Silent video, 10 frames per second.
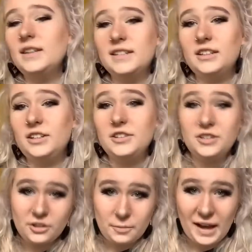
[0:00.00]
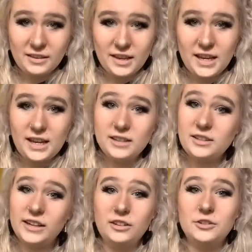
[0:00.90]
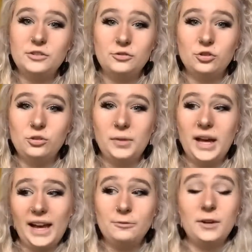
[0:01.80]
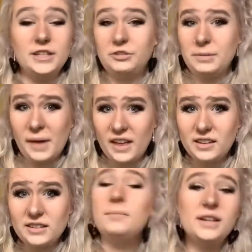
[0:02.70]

This includes neuropathy, psychological trauma, and third degree burns.